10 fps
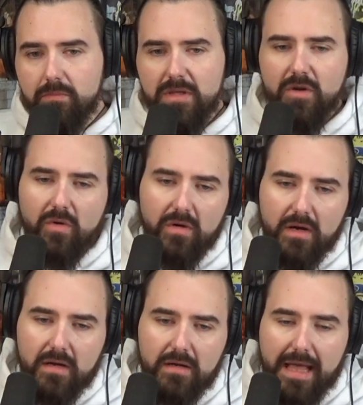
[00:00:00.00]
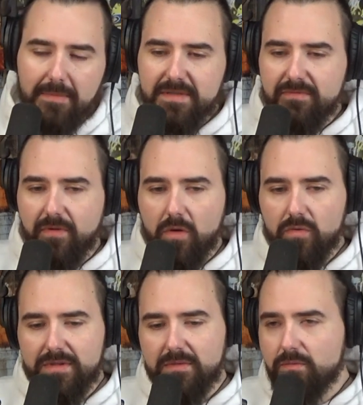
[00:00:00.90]
You know, ebbs and
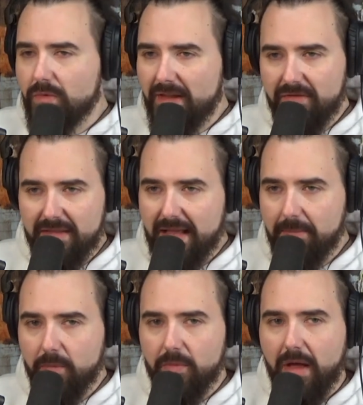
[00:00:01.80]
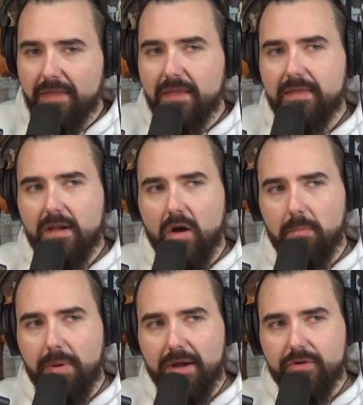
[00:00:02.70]
flows, and with everything that happened, I think they
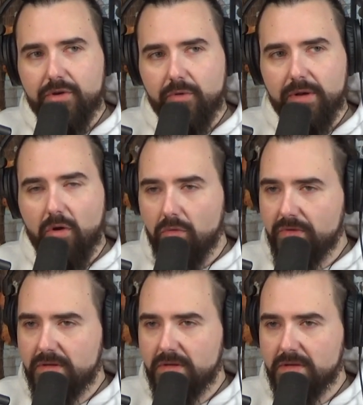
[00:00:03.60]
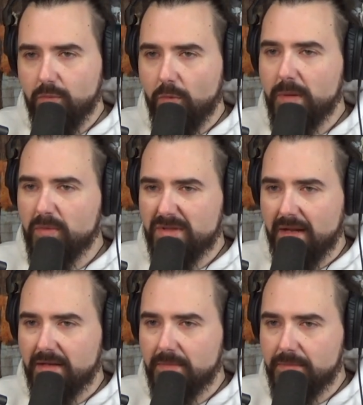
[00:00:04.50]
got bigger during COVID because more people
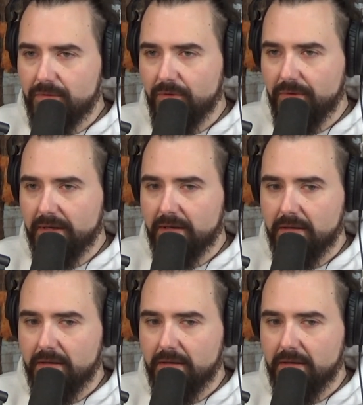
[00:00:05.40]
sign up during.